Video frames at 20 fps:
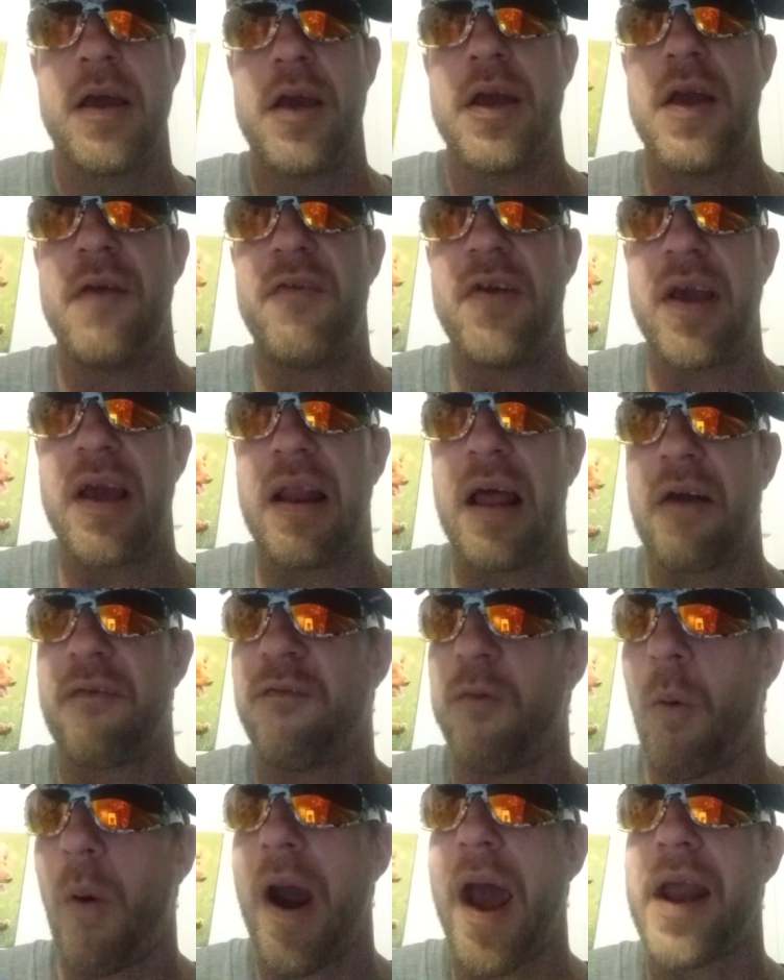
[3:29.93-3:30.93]
if you get like
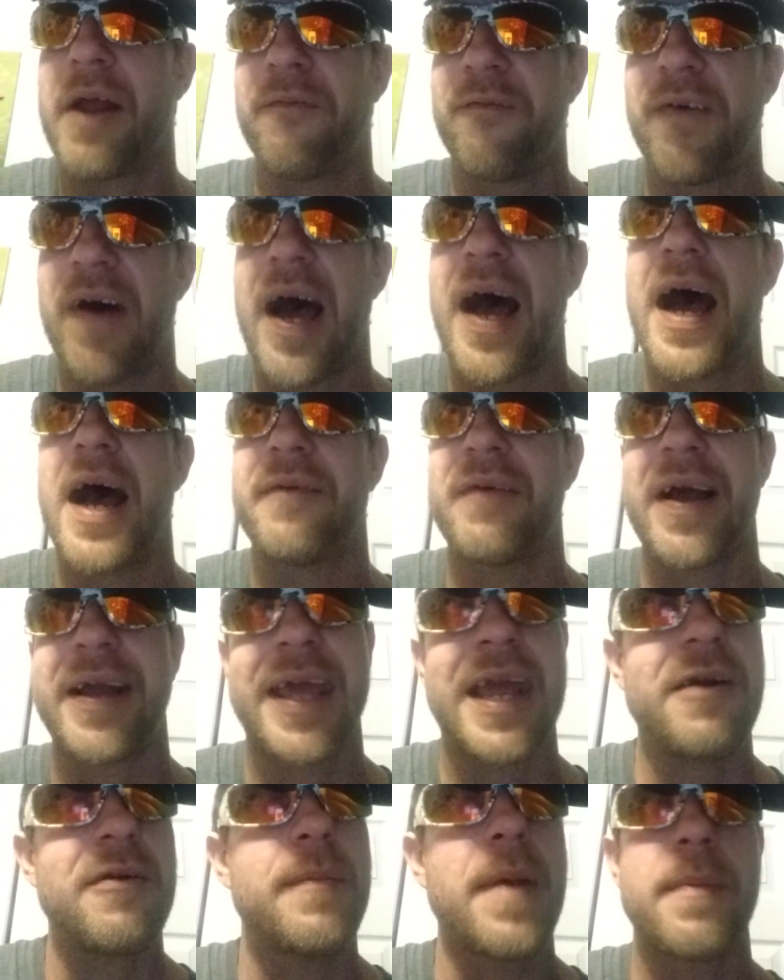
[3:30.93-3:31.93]
four out of five, I
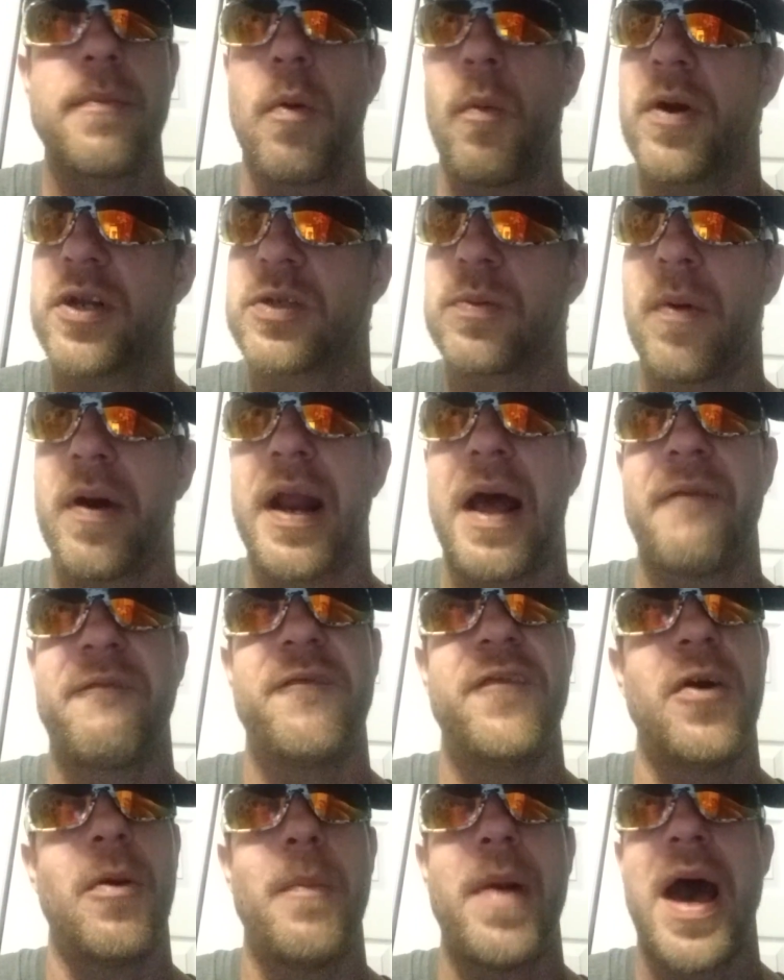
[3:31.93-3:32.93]
can't remember which one. I
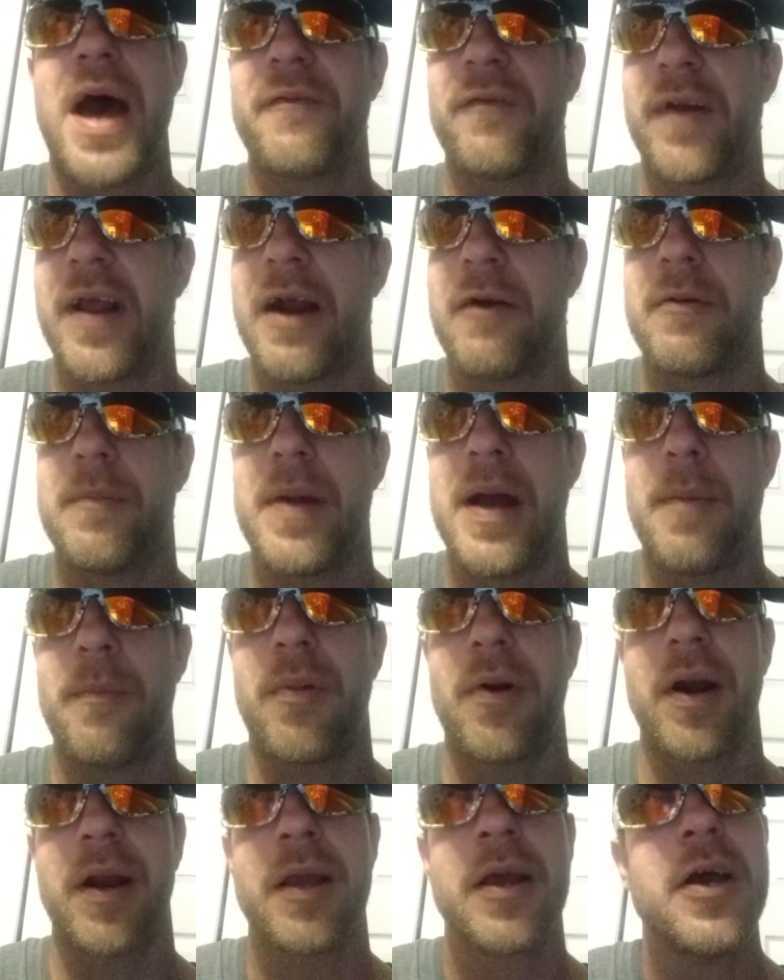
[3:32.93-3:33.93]
feel bad for not
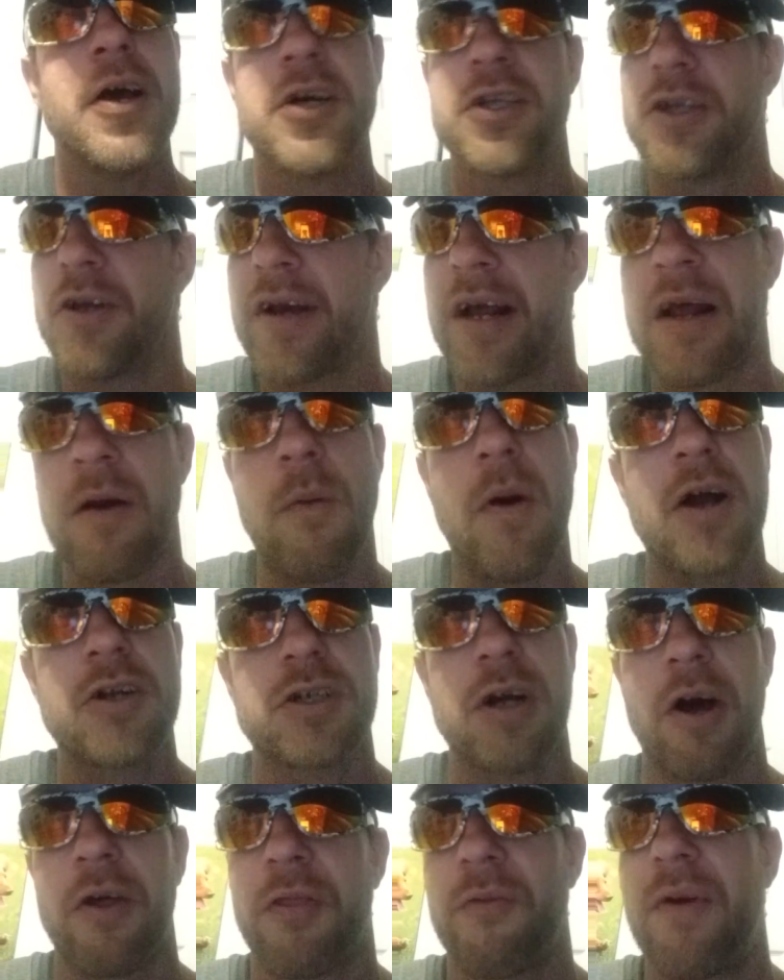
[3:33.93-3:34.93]
remembering. So you're gonna watch
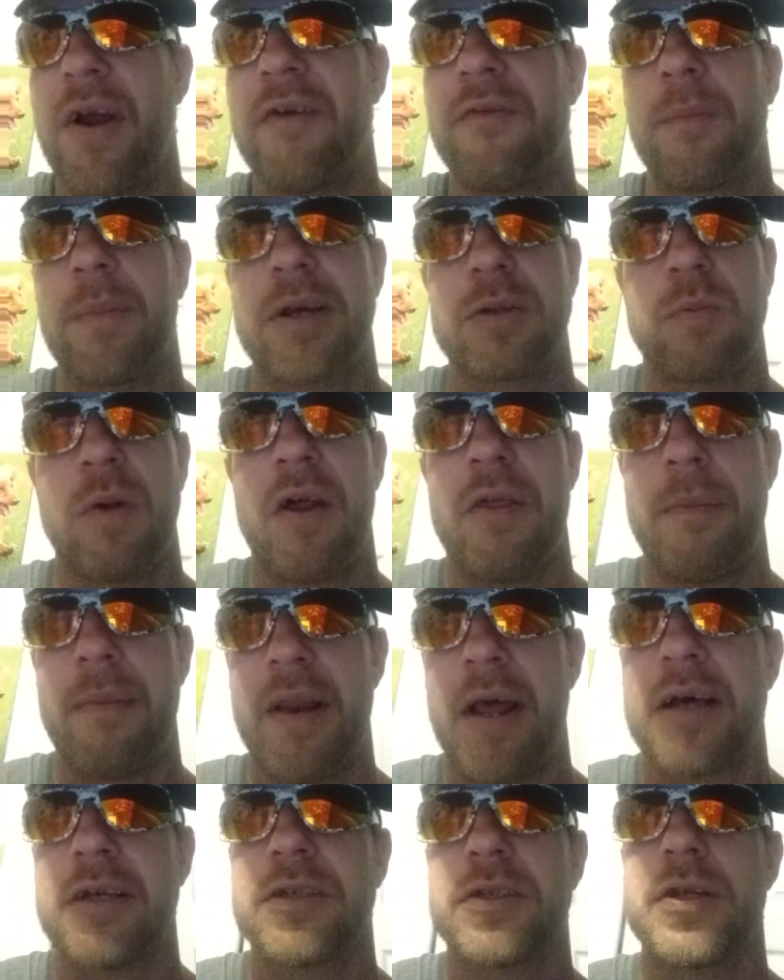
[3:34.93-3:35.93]
all three of them because one of them
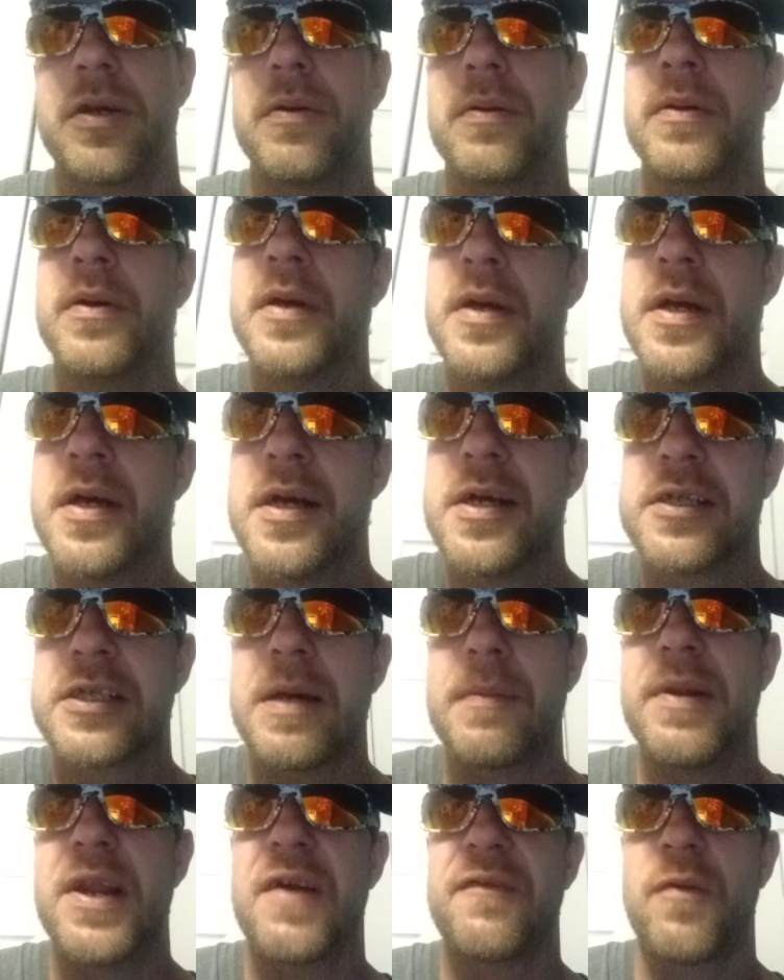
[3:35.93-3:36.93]
does do
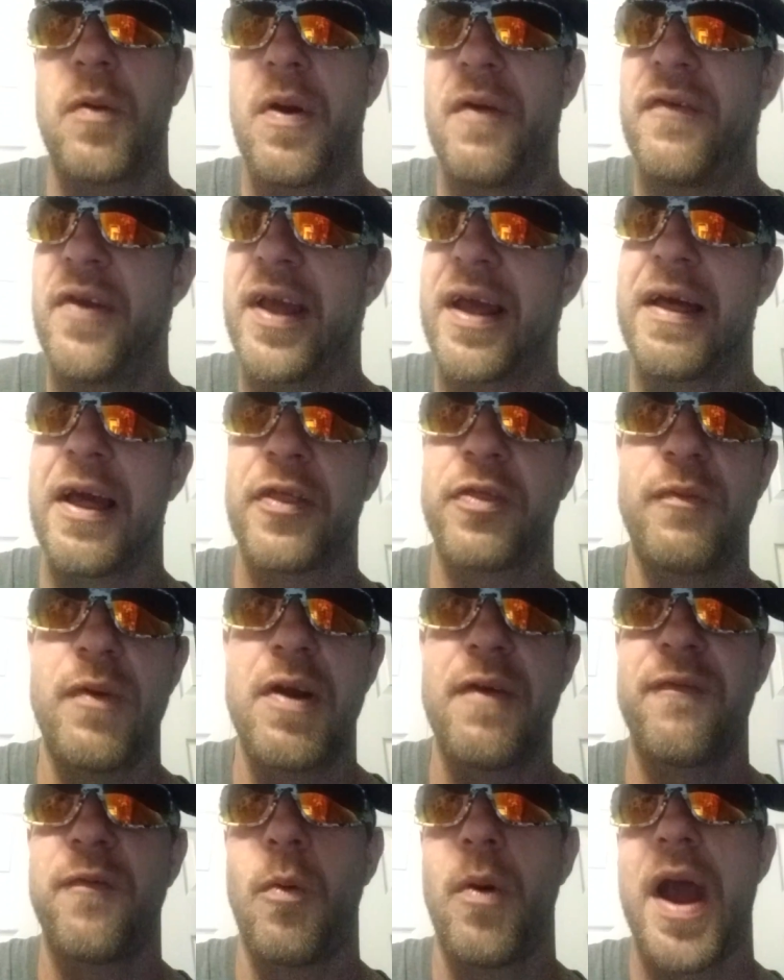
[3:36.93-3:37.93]
something different. Where if you get like three or
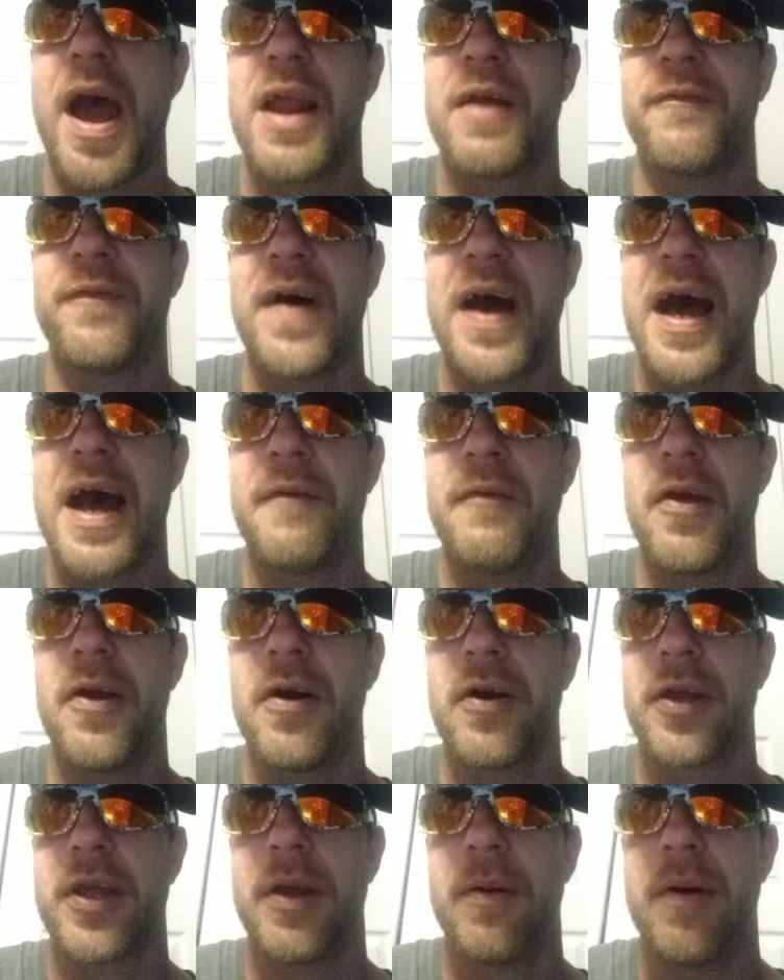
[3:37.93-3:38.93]
four out of five, they
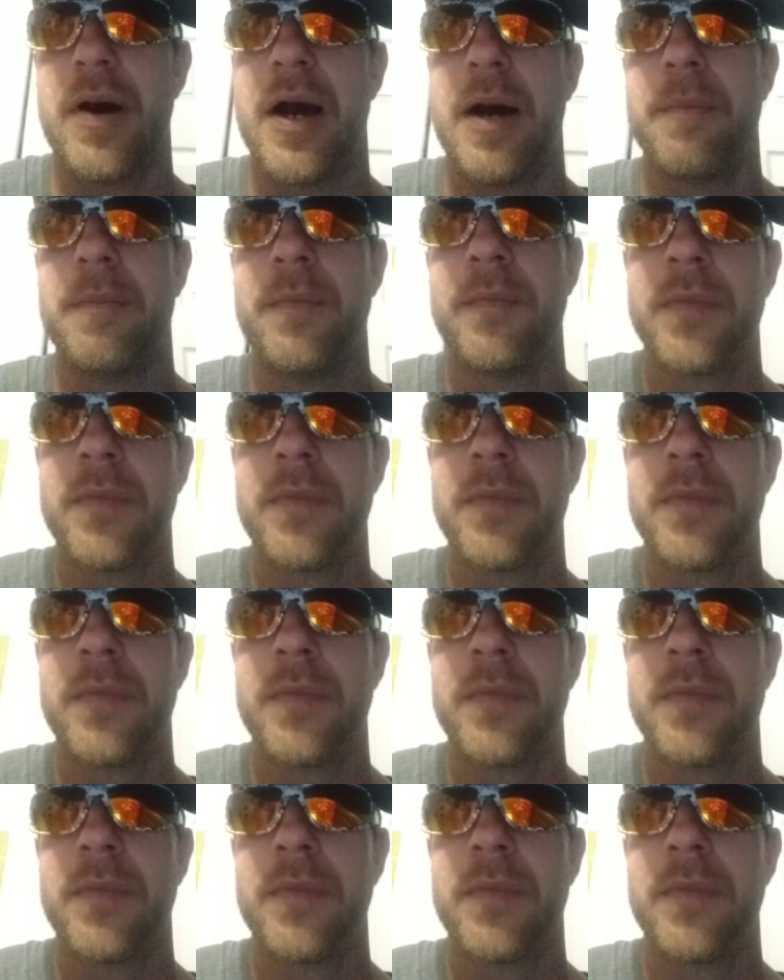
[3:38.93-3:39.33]
hook you up